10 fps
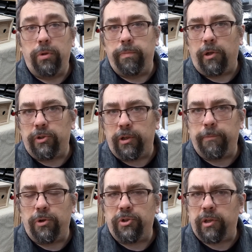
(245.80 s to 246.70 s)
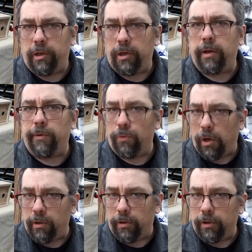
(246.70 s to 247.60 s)
good Baltic birch that I got at
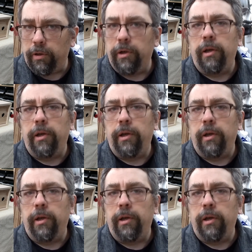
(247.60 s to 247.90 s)
Rockler.